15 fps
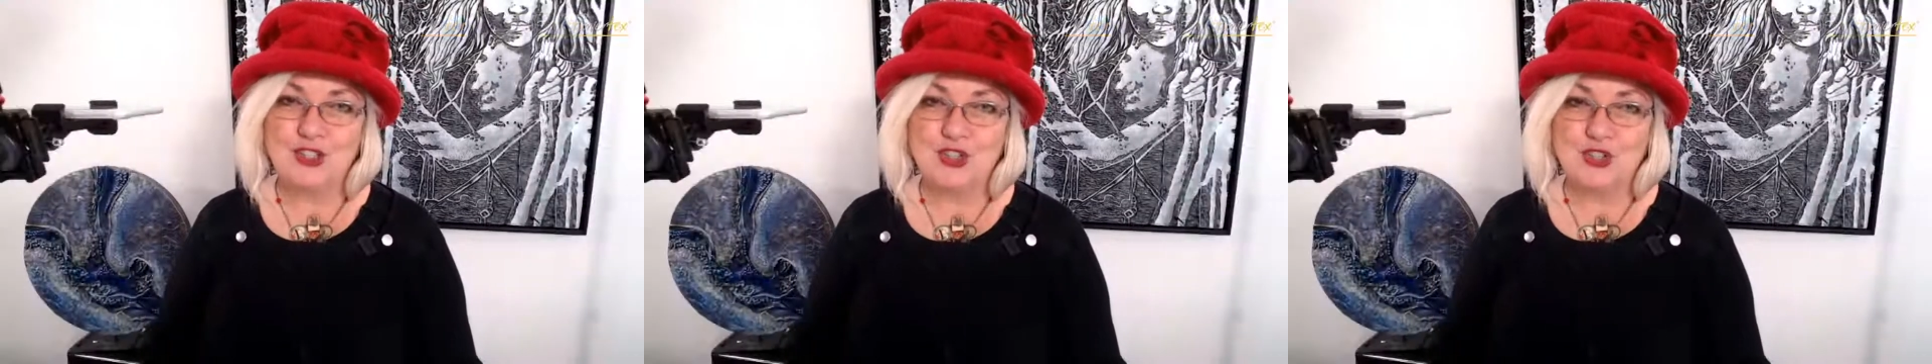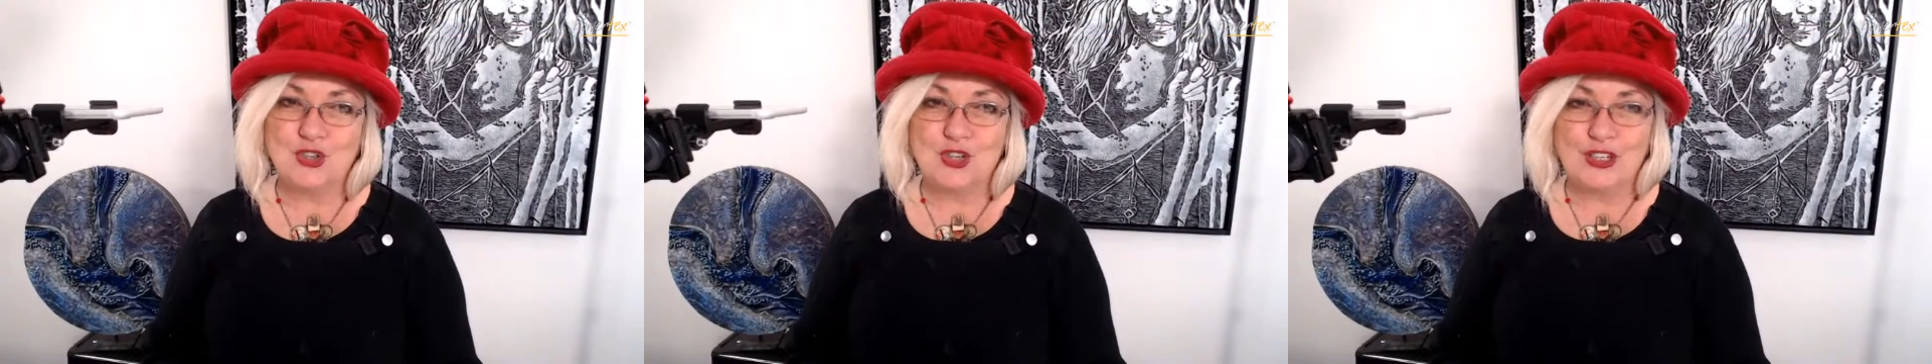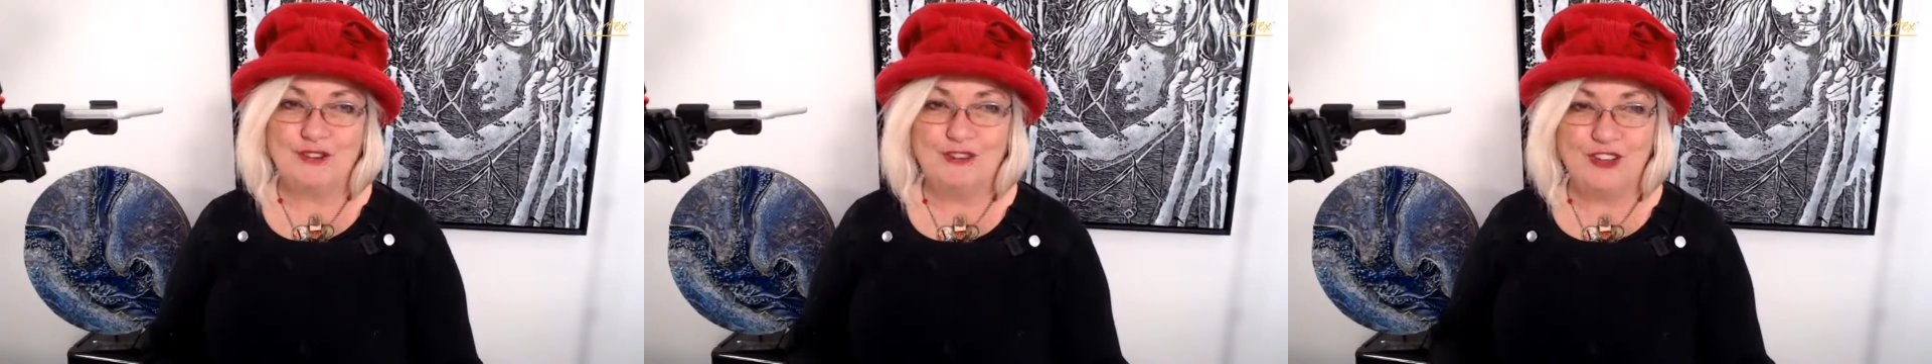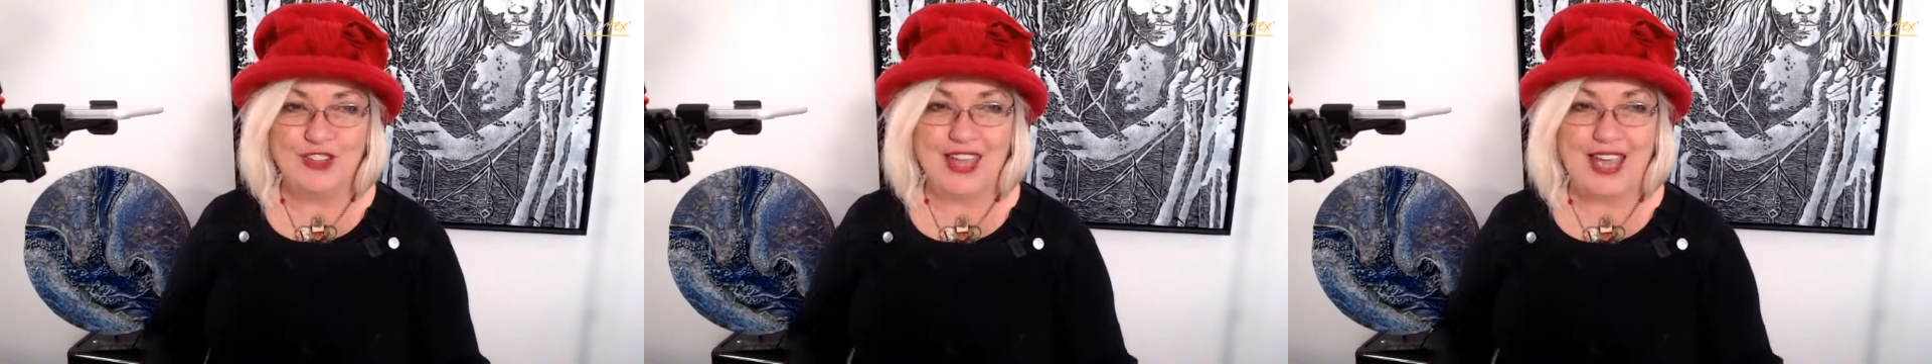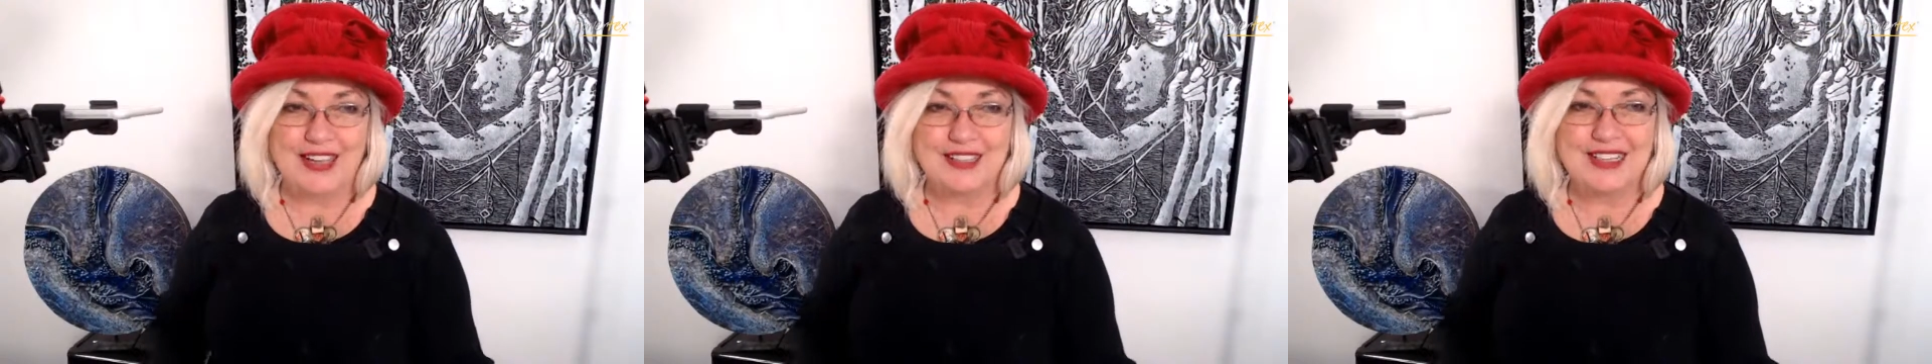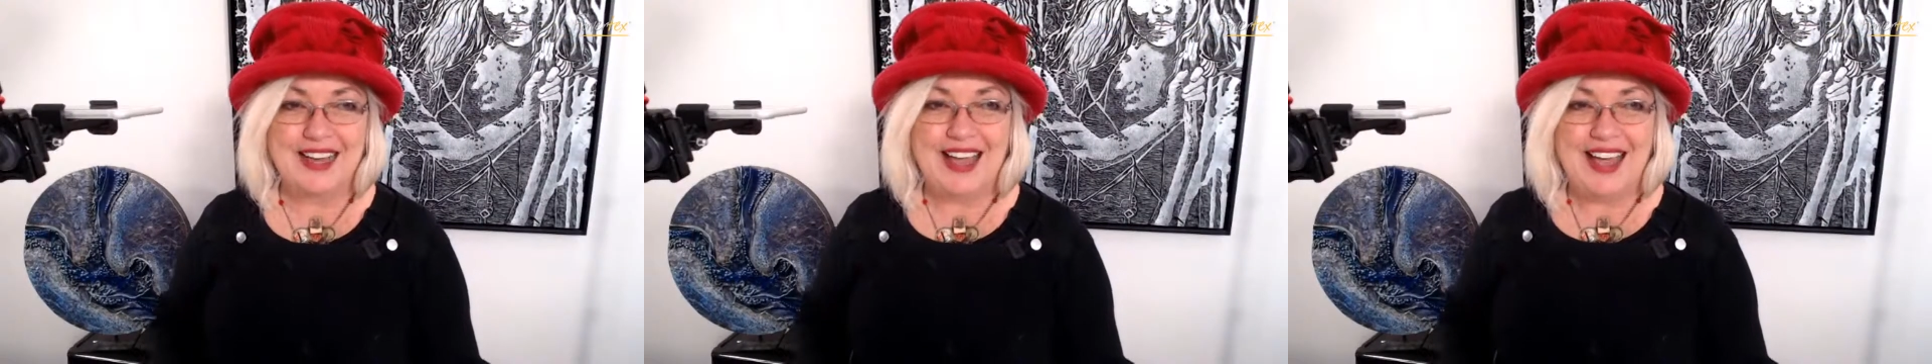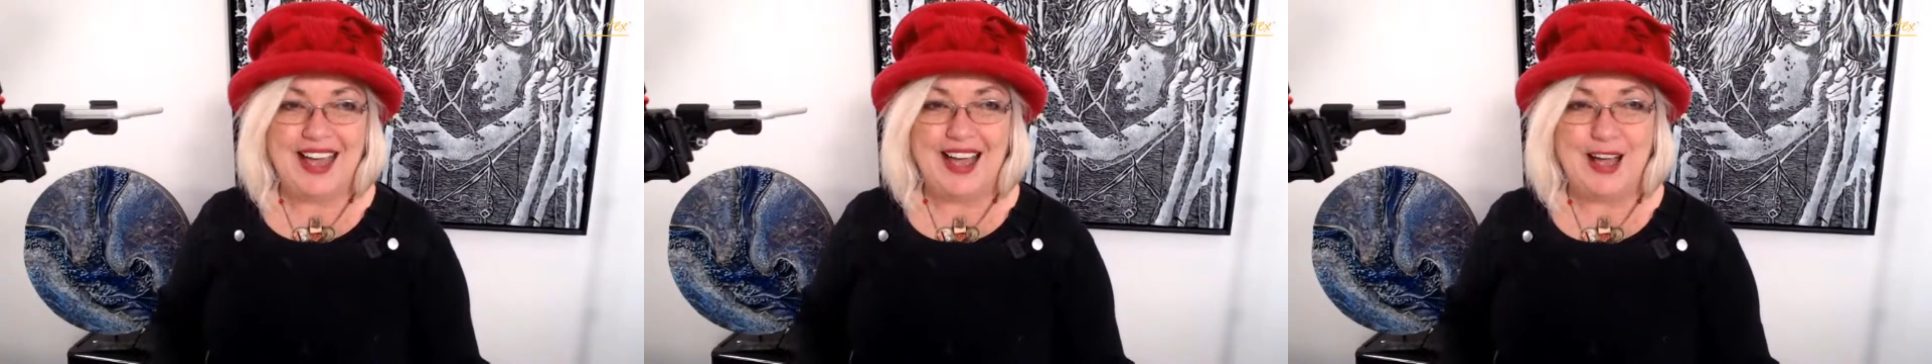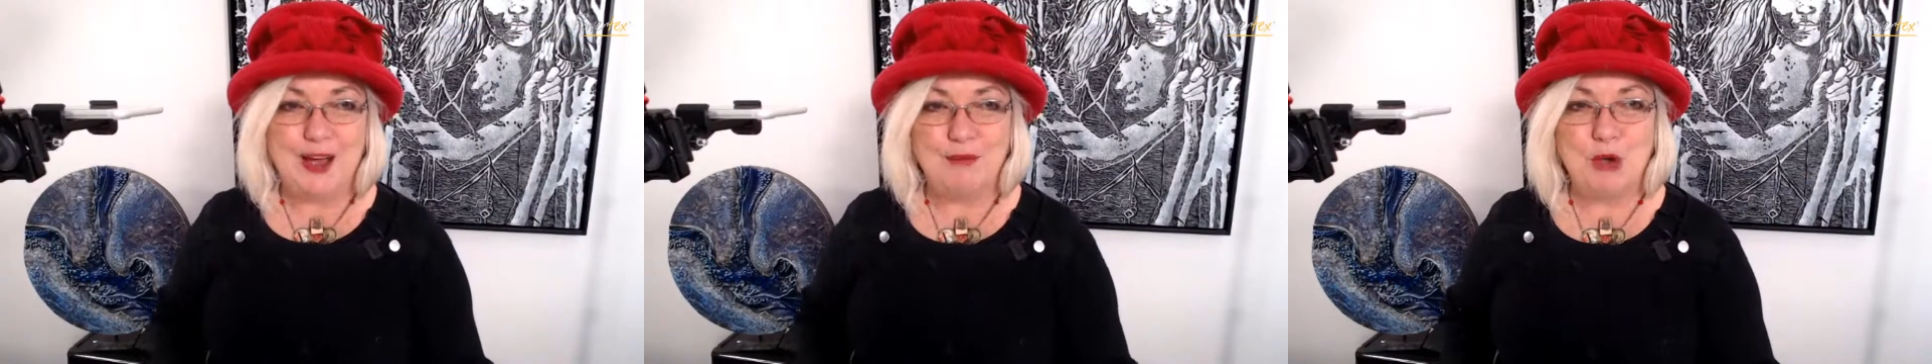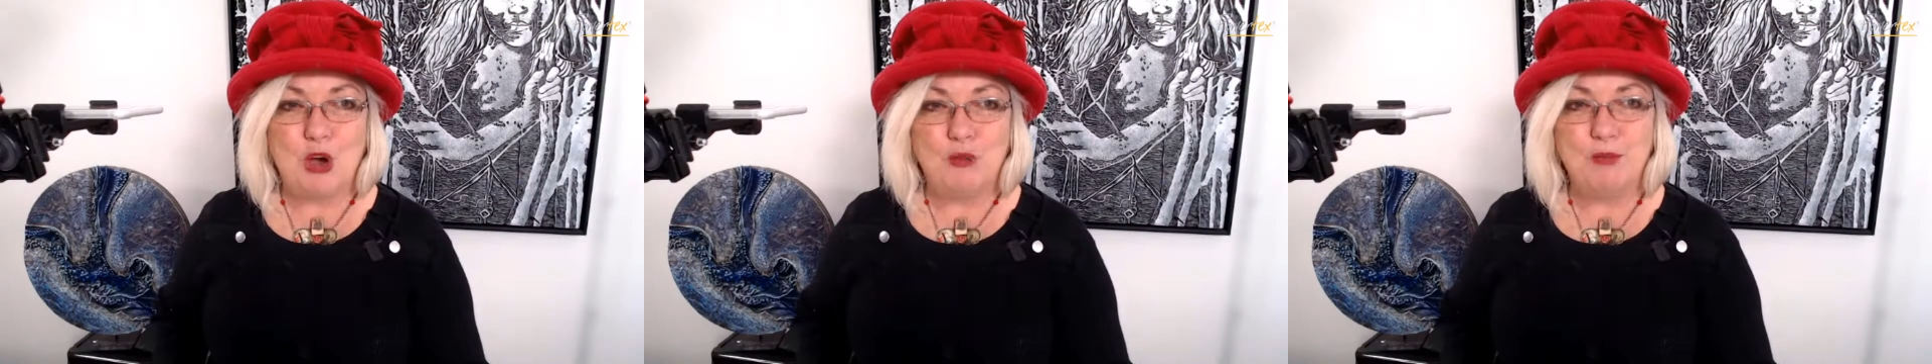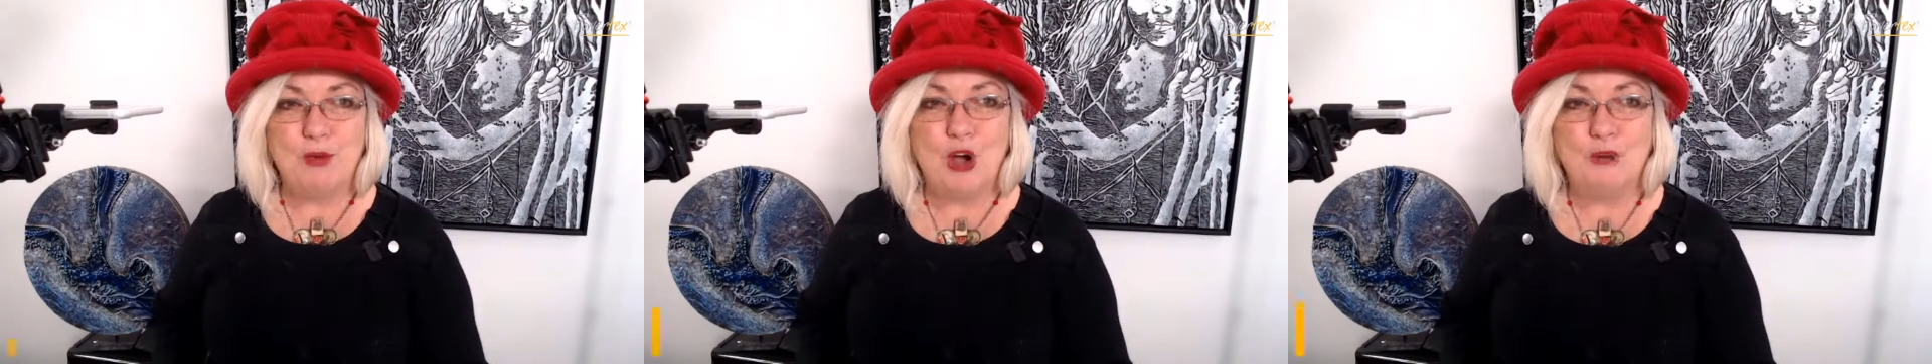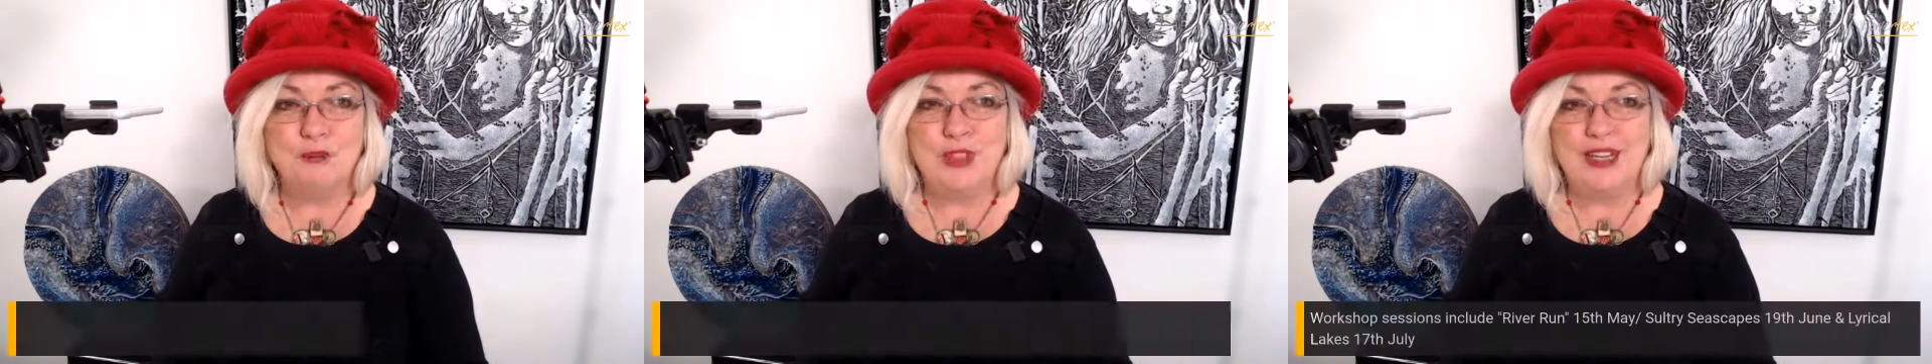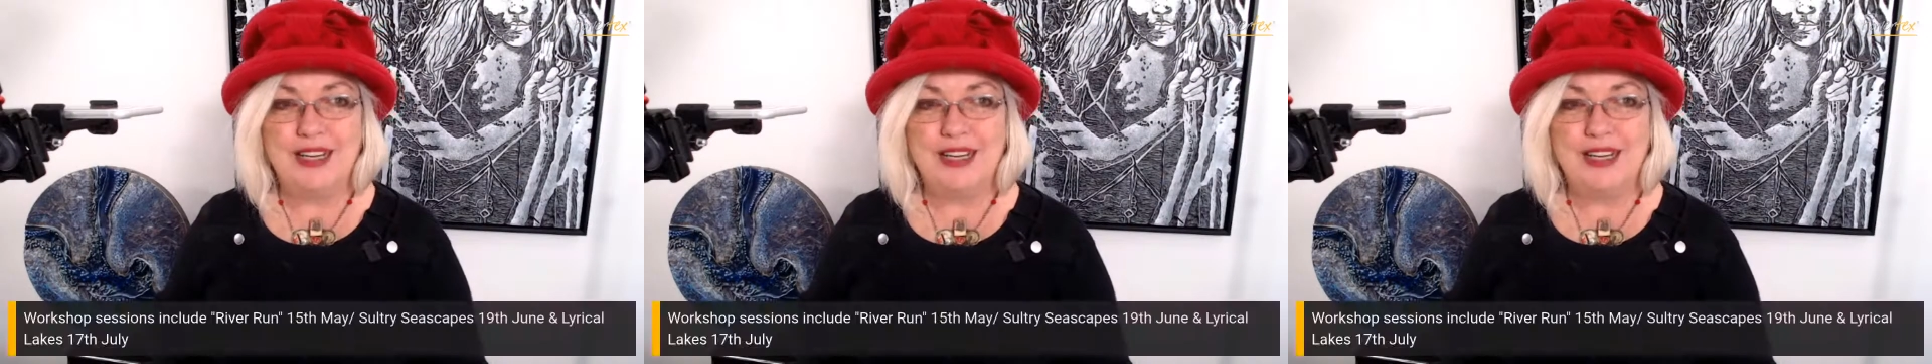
to join for that, I'll pop